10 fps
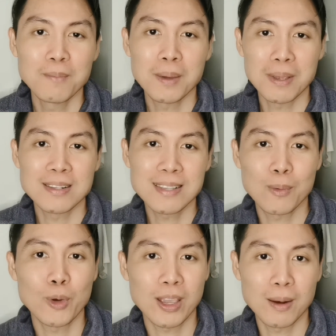maybe in
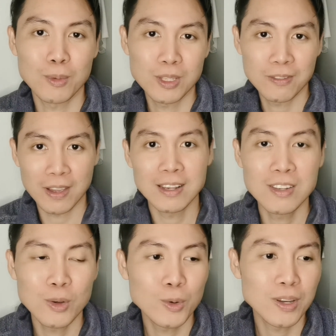some way can motivate
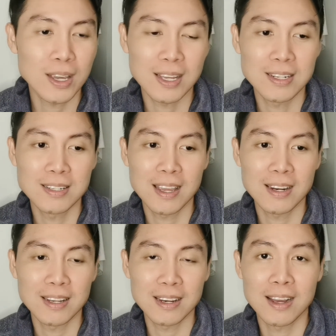you, can
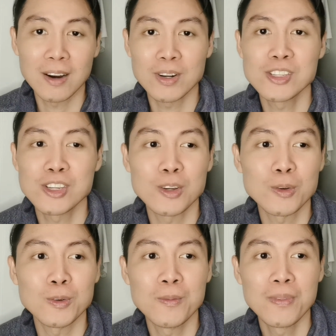encourage
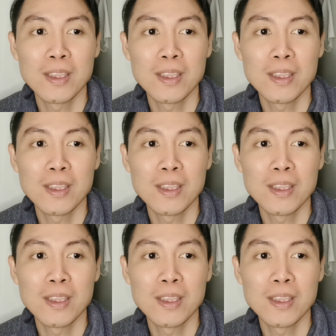you.